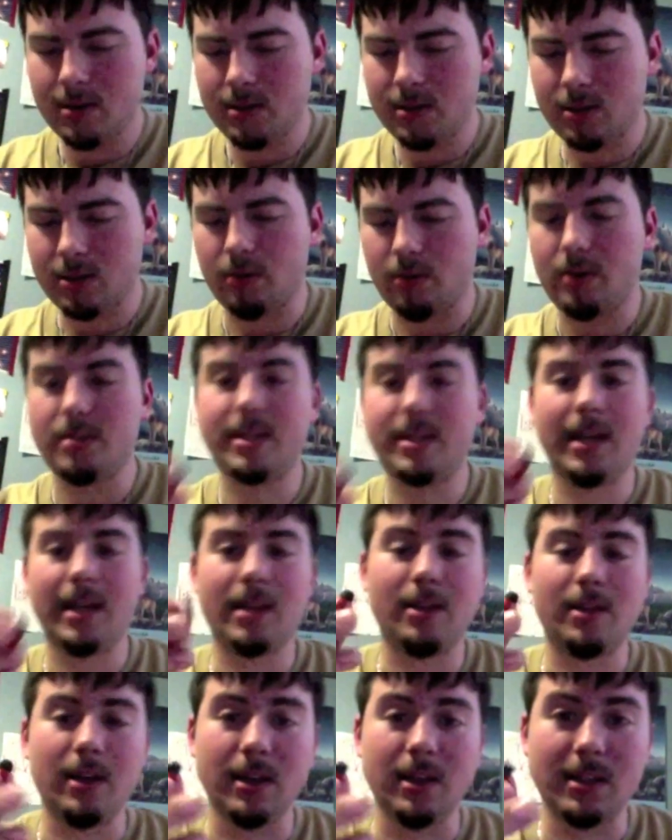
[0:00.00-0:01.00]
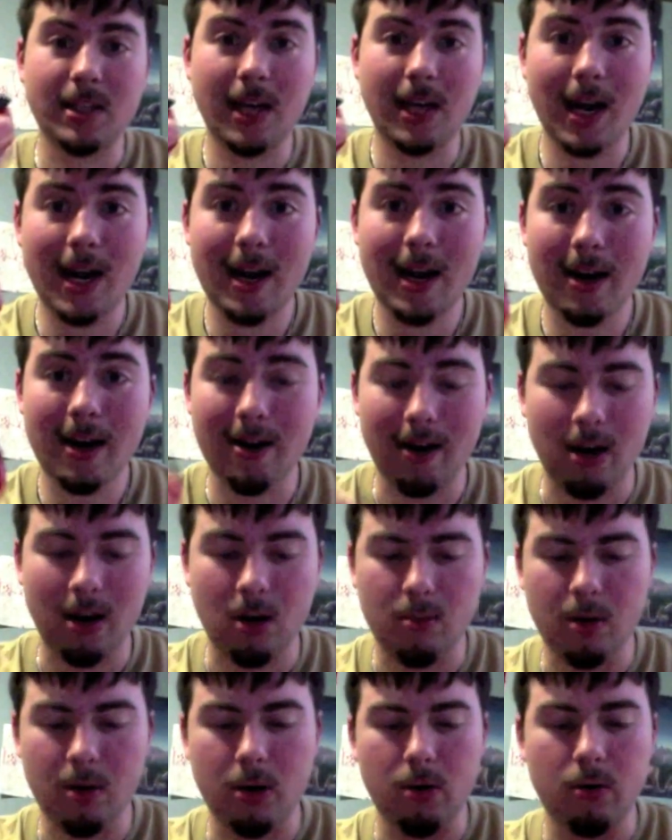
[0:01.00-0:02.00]
So you take the entire
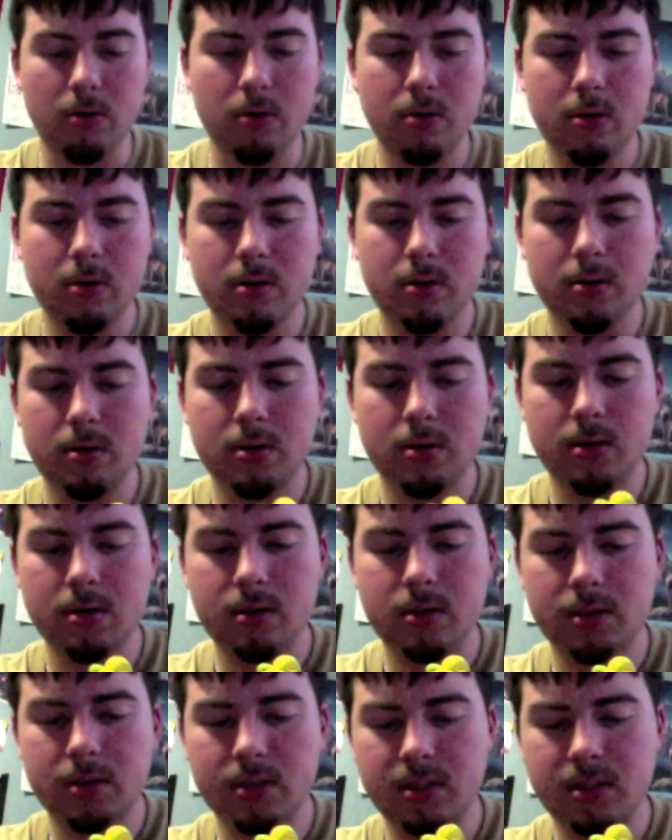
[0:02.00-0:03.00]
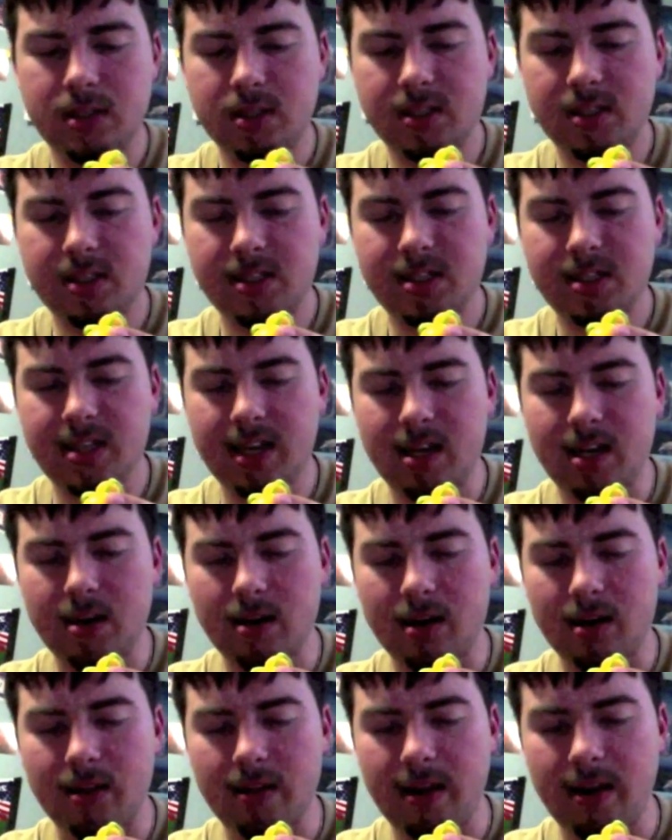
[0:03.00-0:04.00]
elbow, stick it
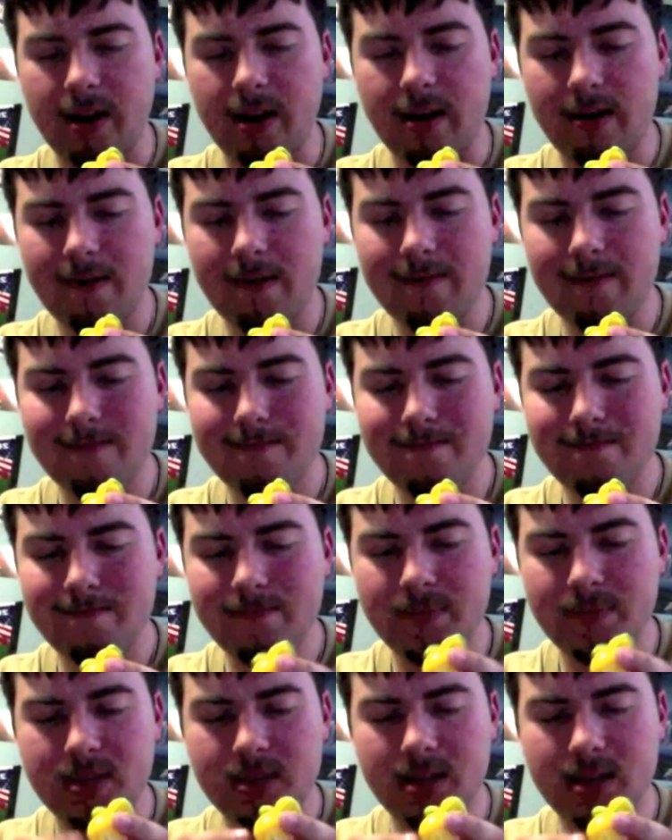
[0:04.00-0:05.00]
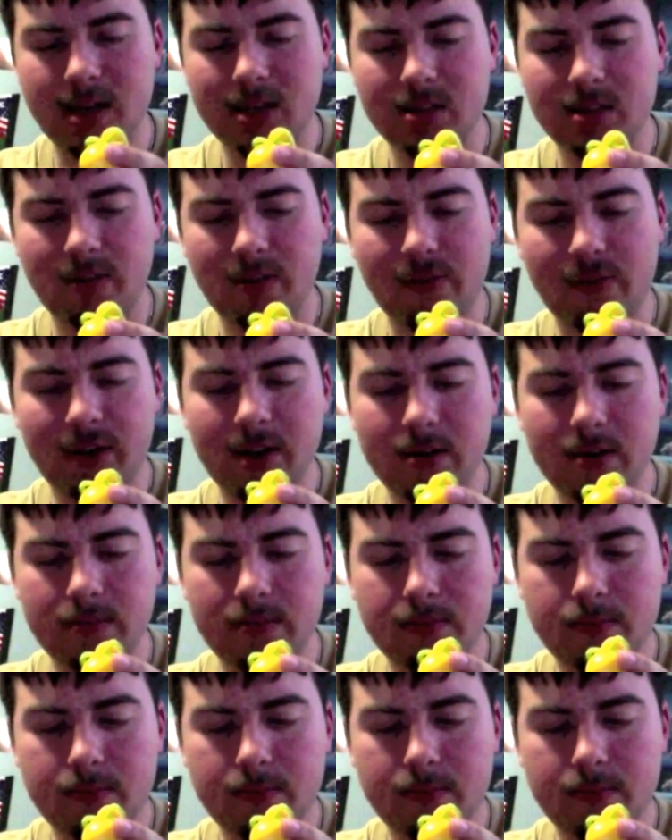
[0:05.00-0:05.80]
on there. Does it actually fit?